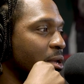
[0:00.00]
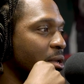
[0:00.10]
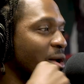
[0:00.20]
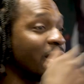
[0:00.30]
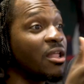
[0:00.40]

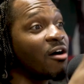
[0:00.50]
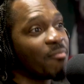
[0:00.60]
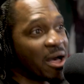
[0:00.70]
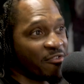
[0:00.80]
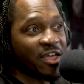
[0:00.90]
I
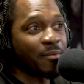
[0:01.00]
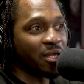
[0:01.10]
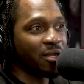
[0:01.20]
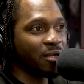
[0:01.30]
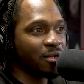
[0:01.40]
love my
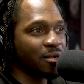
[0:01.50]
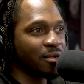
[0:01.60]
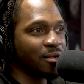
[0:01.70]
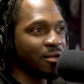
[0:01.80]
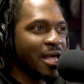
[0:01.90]
family.
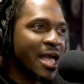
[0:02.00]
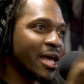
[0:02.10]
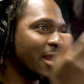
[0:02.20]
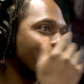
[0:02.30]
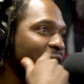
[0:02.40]

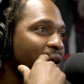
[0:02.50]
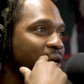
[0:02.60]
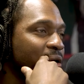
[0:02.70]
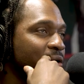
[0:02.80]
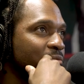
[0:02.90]
And I,
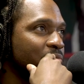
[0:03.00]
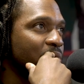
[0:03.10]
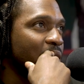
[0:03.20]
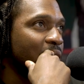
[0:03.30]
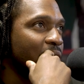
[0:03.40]
like,
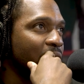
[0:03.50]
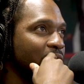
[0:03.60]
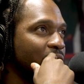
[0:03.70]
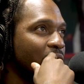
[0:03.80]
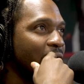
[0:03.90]

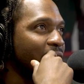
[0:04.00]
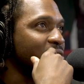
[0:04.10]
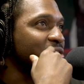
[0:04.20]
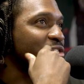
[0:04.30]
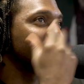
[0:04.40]
you know,
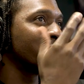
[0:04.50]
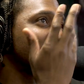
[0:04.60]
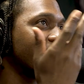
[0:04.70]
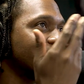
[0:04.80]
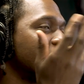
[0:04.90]
it's just certain
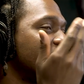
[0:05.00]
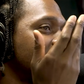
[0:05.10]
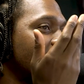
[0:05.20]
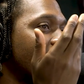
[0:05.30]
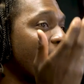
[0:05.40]
things I'm
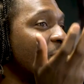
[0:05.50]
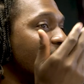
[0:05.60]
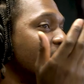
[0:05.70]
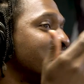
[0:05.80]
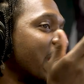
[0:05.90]
just not. I've been
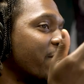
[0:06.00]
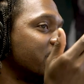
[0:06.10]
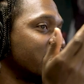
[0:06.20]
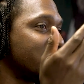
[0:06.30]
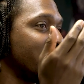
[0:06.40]
in this game for
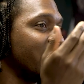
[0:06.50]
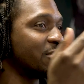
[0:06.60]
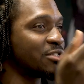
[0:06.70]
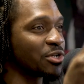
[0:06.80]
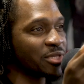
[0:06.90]
16
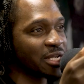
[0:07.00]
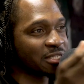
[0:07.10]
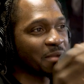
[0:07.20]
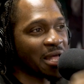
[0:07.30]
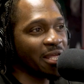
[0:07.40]
years. Certain things
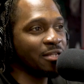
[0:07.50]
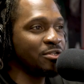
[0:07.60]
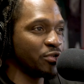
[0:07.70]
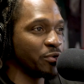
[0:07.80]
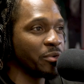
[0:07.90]
I'm not
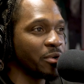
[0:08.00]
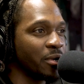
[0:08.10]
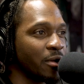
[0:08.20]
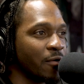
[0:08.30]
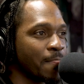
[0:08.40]
into.
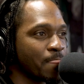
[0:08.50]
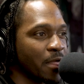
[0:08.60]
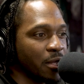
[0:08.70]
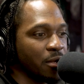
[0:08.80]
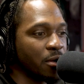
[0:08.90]

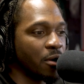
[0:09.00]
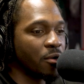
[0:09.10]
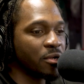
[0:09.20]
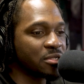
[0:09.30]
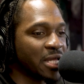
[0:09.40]
You
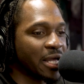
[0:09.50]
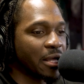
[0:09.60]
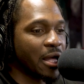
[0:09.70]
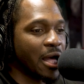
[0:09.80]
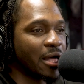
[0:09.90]
know, it's like
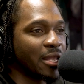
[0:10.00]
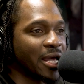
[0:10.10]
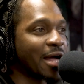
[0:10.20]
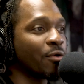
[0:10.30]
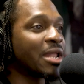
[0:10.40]

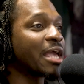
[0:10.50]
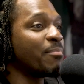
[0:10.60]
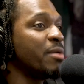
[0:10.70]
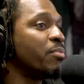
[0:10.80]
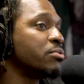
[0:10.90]
I don't like
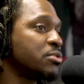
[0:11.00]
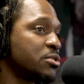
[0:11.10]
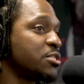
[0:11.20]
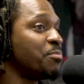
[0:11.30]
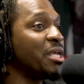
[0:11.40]
people
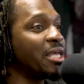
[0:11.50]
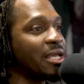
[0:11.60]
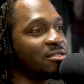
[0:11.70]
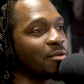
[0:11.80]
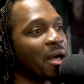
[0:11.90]

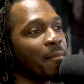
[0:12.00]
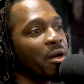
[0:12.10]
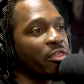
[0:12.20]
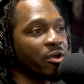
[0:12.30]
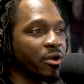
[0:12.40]
speaking to my
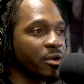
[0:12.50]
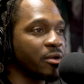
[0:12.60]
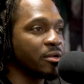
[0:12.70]
mother.